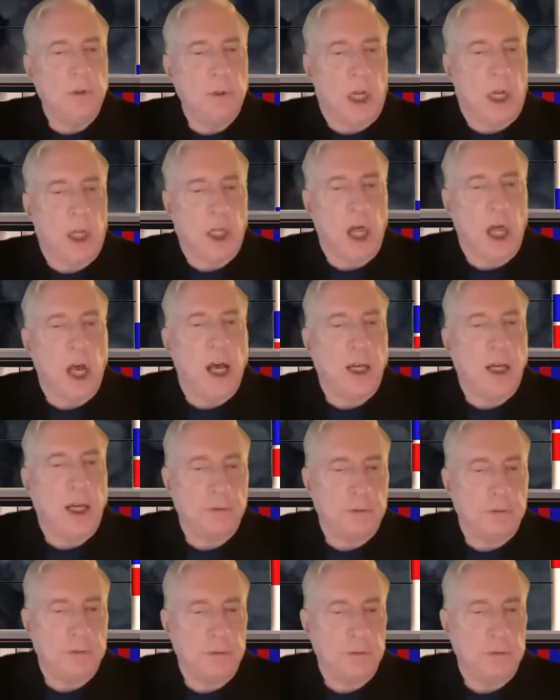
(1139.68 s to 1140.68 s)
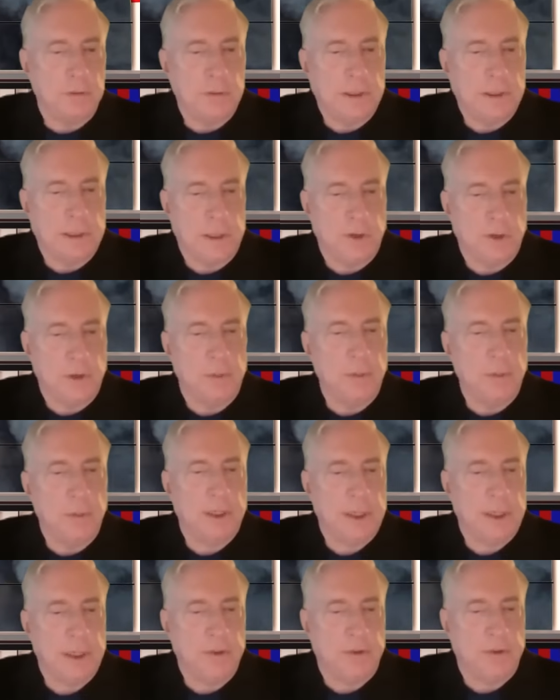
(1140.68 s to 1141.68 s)
alive, killed them,
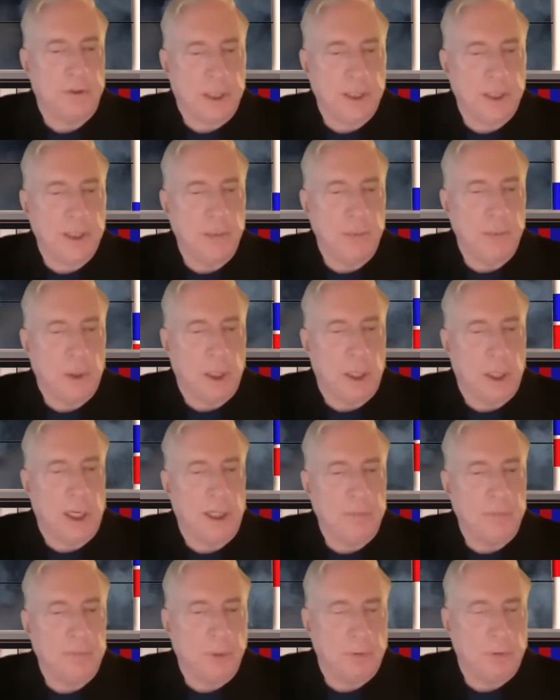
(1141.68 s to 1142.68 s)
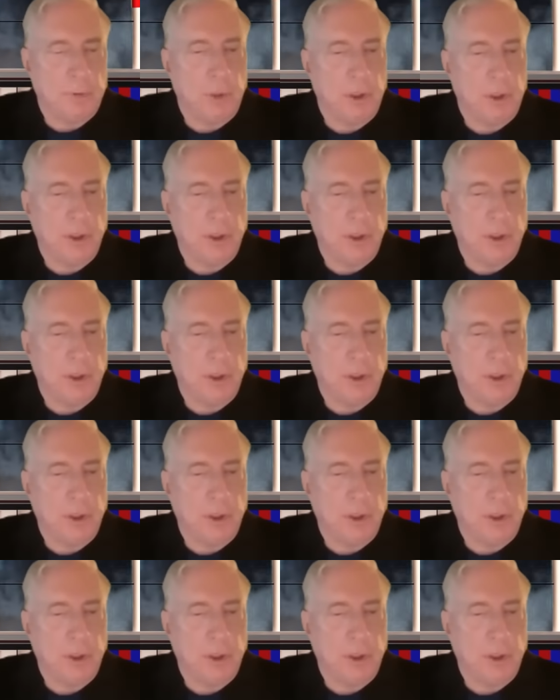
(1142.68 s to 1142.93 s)
but then skinned them alive before